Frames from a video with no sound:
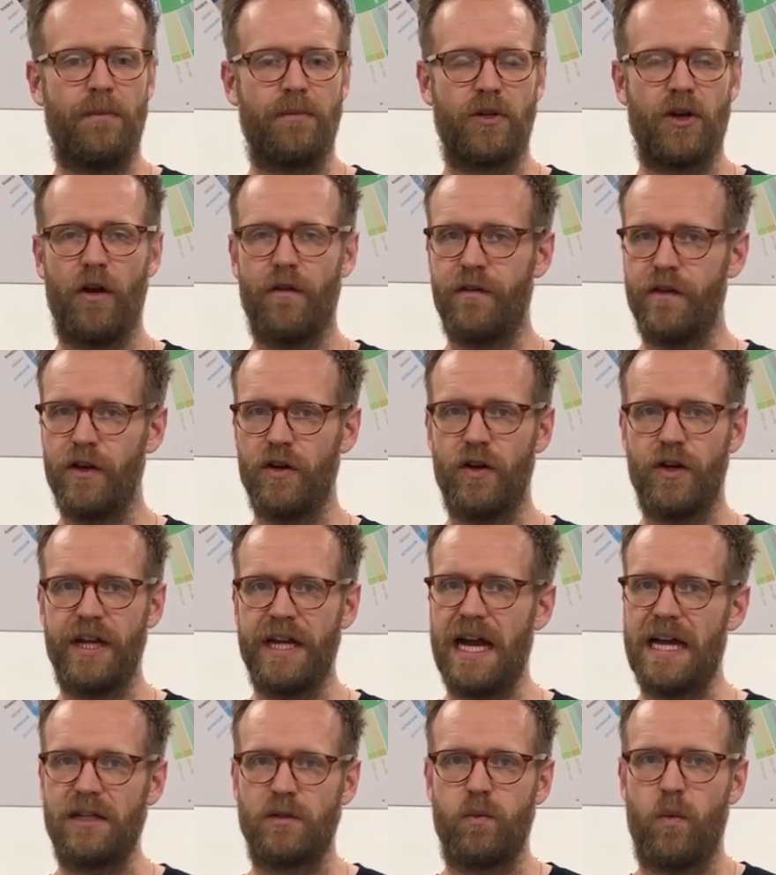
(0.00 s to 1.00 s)
Coffee only
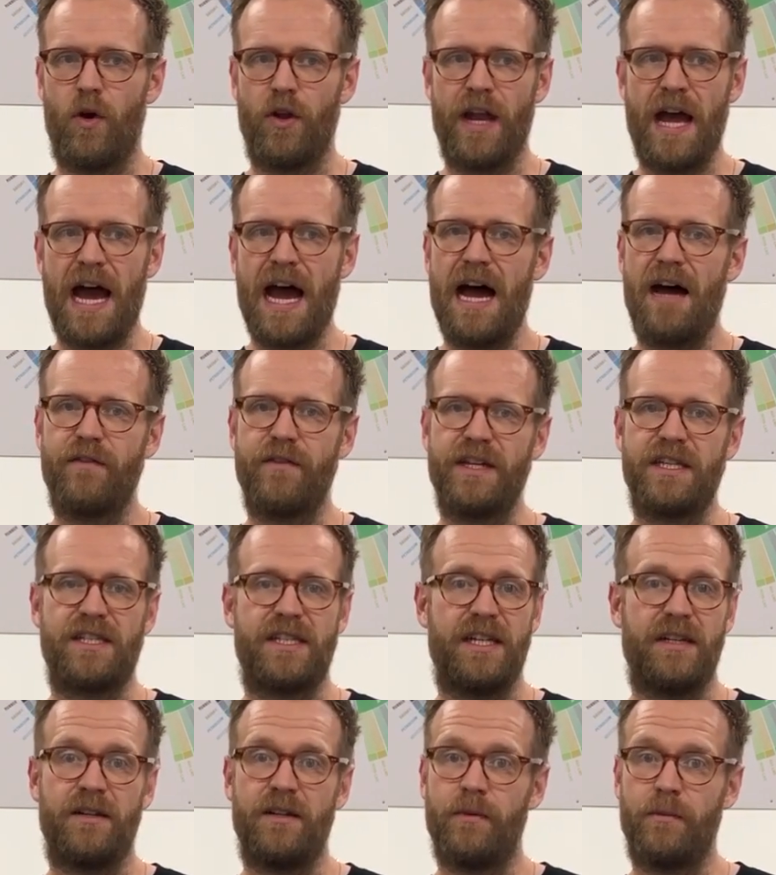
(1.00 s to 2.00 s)
has one harvest
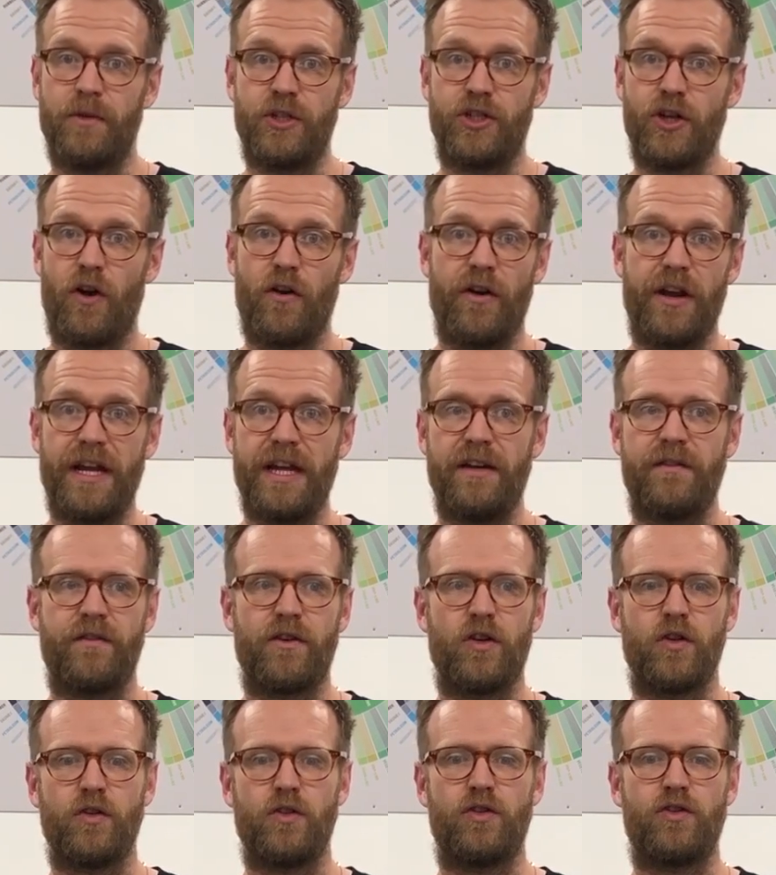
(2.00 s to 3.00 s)
in the majority of
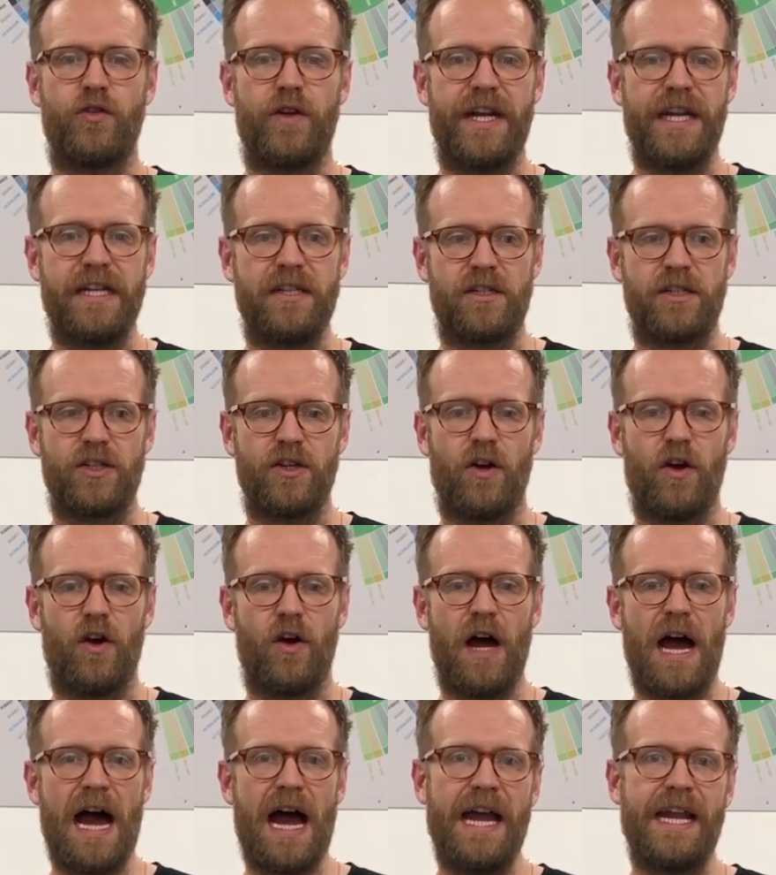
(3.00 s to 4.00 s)
countries, so
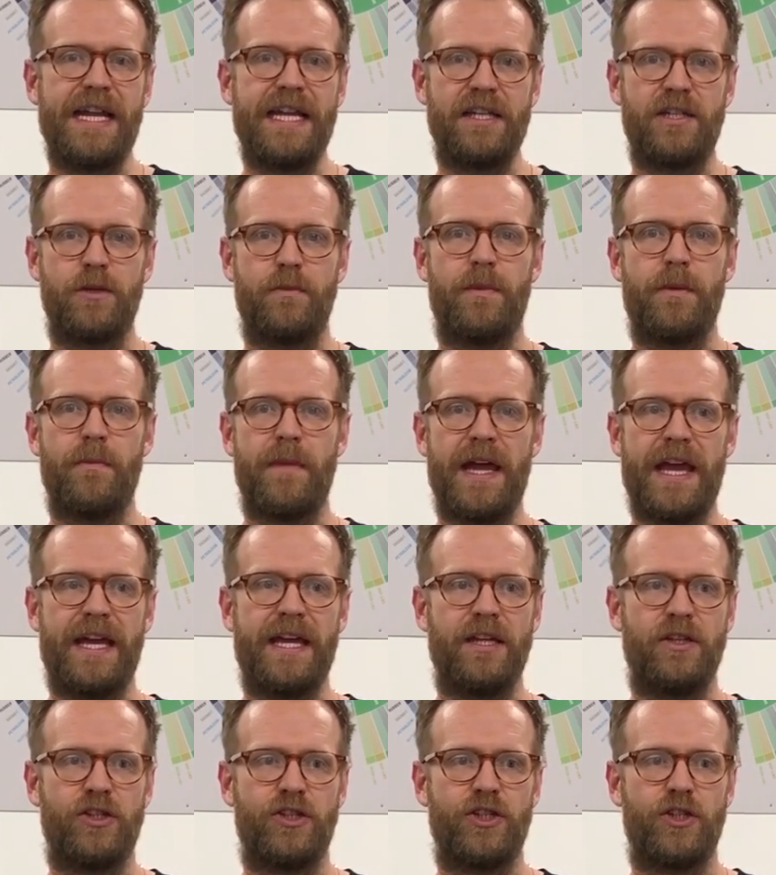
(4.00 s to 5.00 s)
I need to be
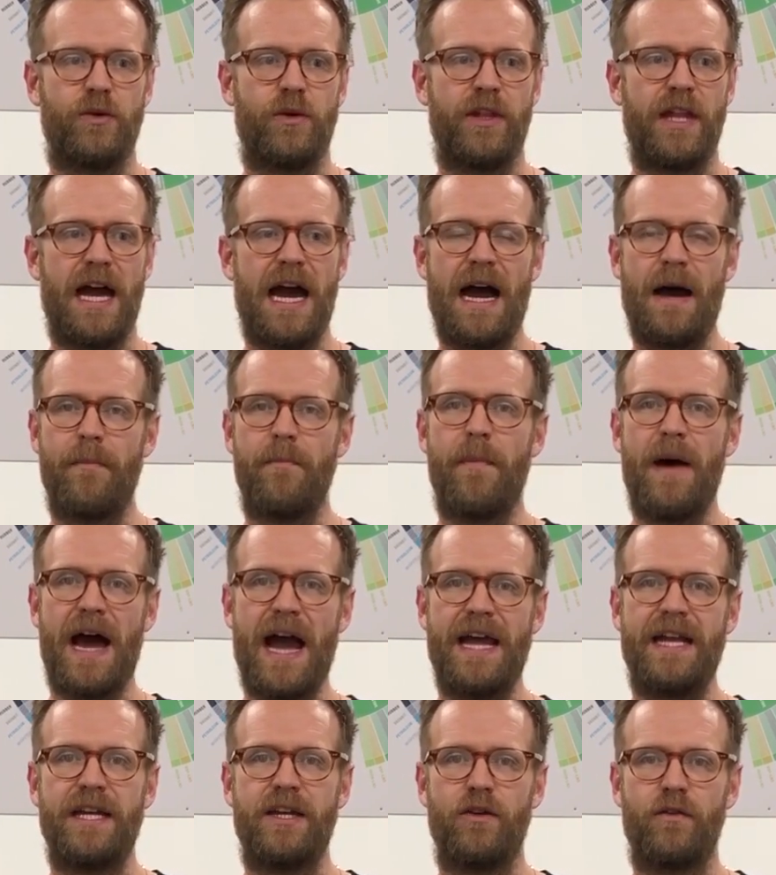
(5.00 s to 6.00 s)
making sure that I'm
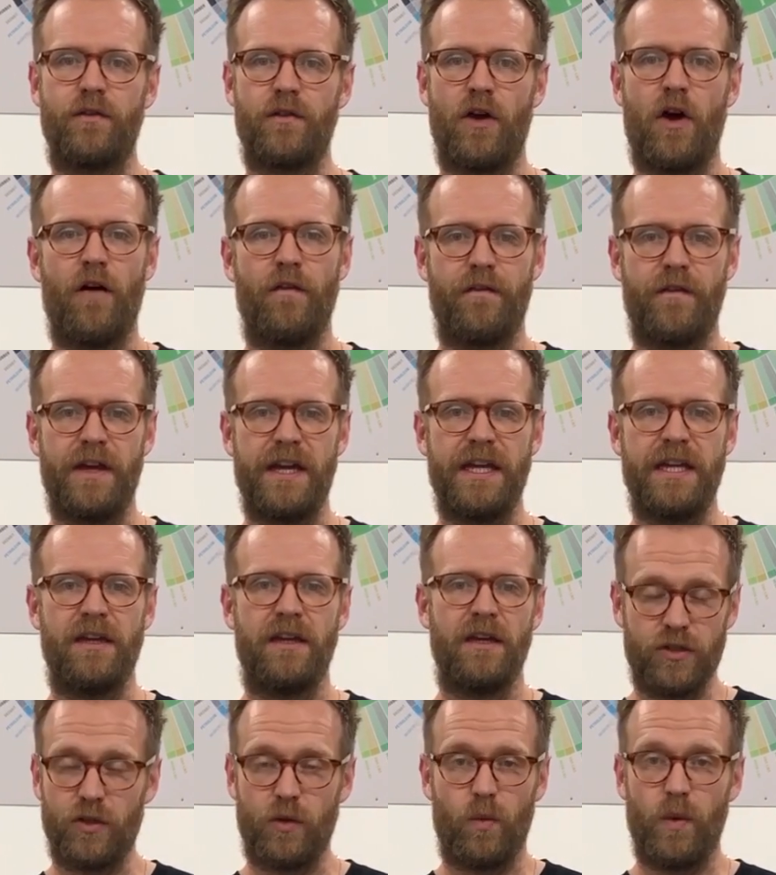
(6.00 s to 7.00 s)
buying enough coffee
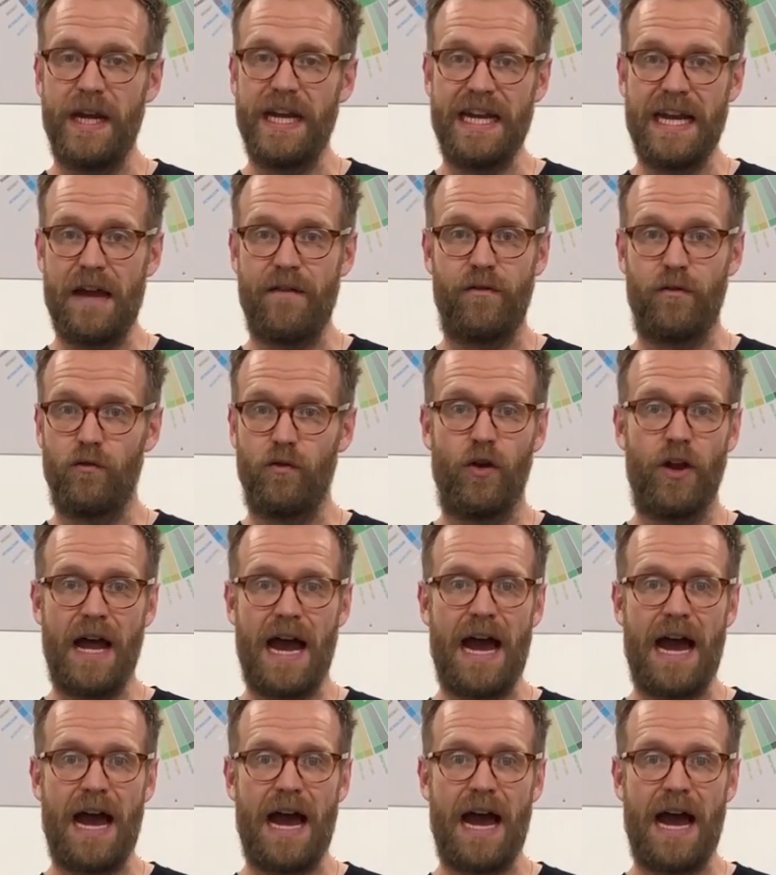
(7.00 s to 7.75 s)
so we never run